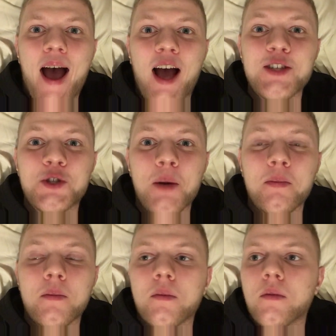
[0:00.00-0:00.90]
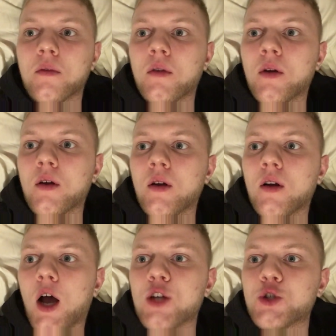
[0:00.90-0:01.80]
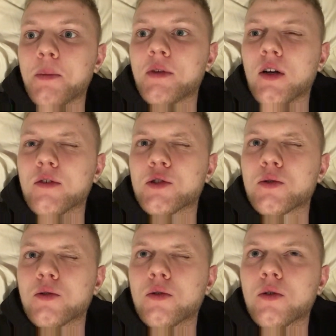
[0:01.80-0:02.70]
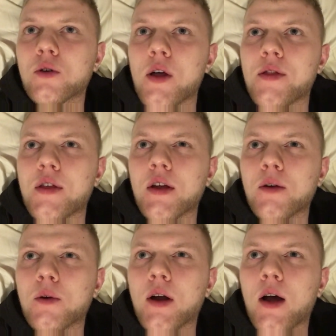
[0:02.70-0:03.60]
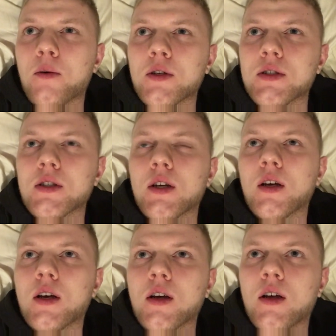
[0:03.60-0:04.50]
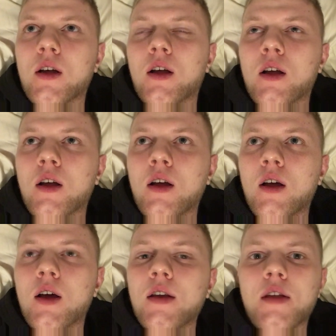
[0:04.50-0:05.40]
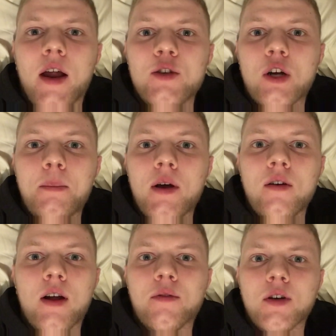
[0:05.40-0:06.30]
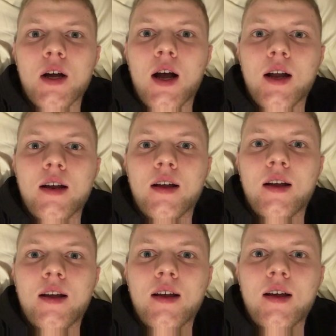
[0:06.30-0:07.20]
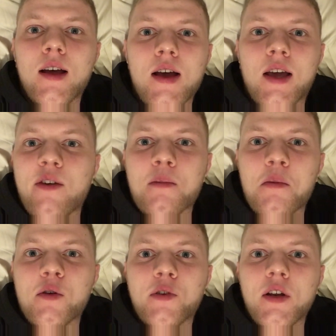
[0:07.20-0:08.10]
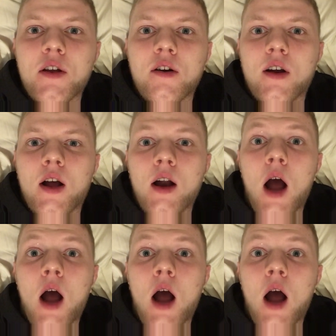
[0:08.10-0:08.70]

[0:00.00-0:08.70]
I dropped I dropped out of school I think when I was uh did I drop out? I forgot. I can't remember if I did or not.